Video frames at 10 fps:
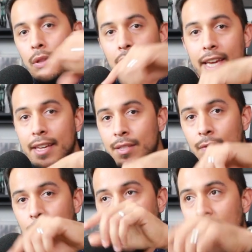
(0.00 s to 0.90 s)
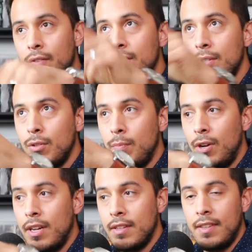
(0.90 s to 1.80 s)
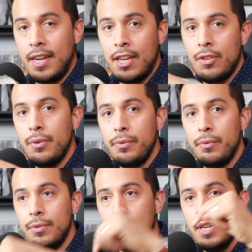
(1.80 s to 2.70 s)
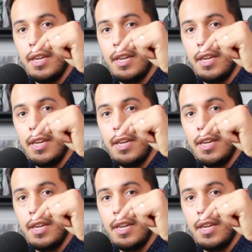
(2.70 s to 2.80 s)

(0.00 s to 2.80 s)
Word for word: links for every single product that I use